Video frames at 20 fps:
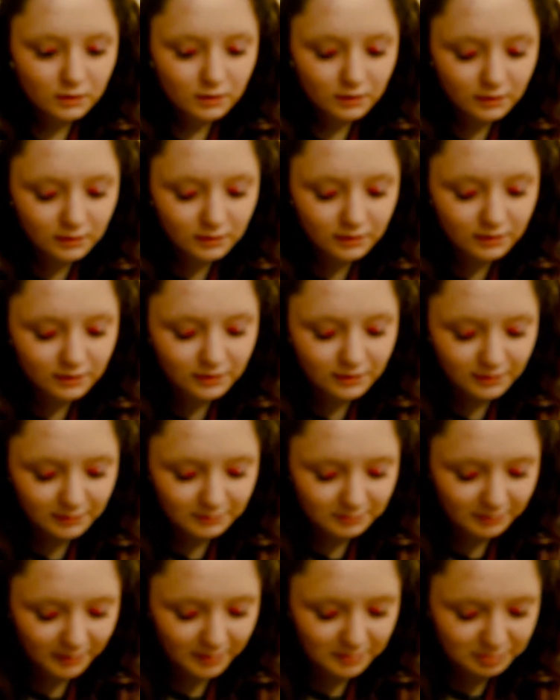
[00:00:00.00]
No.
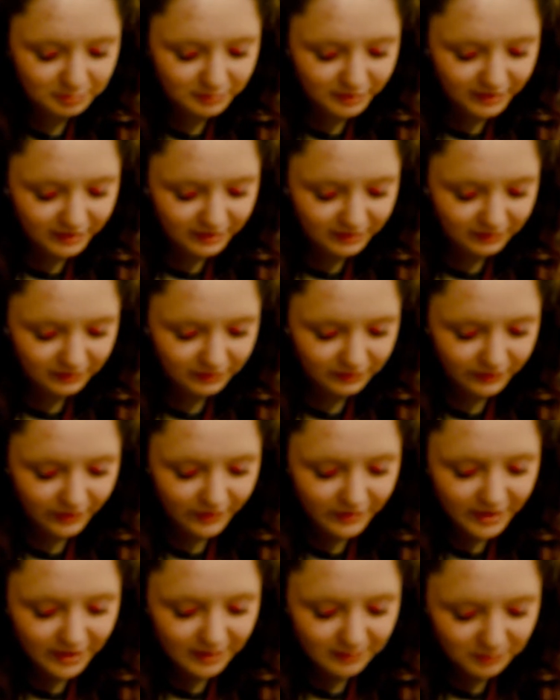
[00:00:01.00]
My brain, the
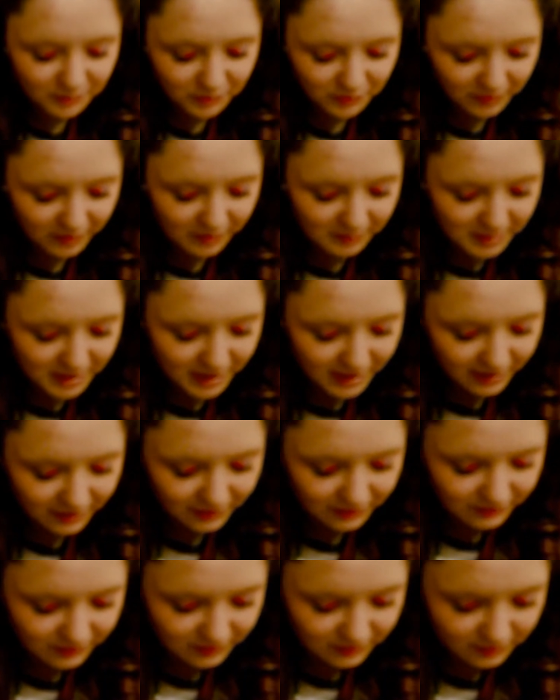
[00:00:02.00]
name's gone out my head.